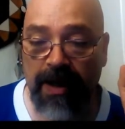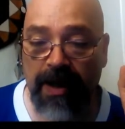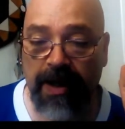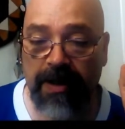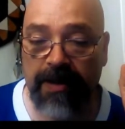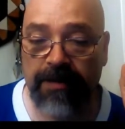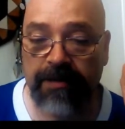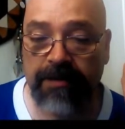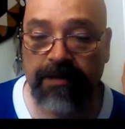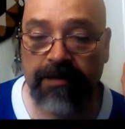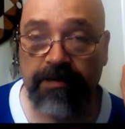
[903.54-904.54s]

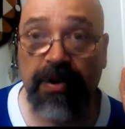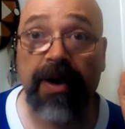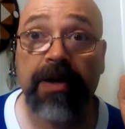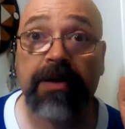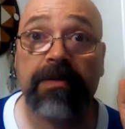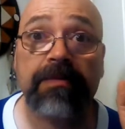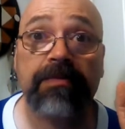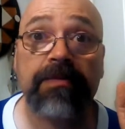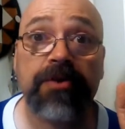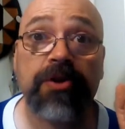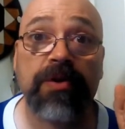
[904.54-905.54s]
Probably
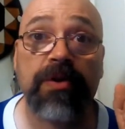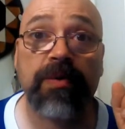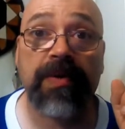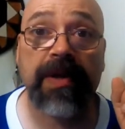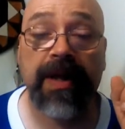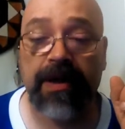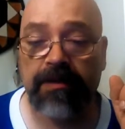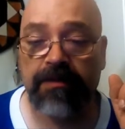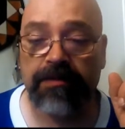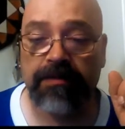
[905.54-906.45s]
tour with like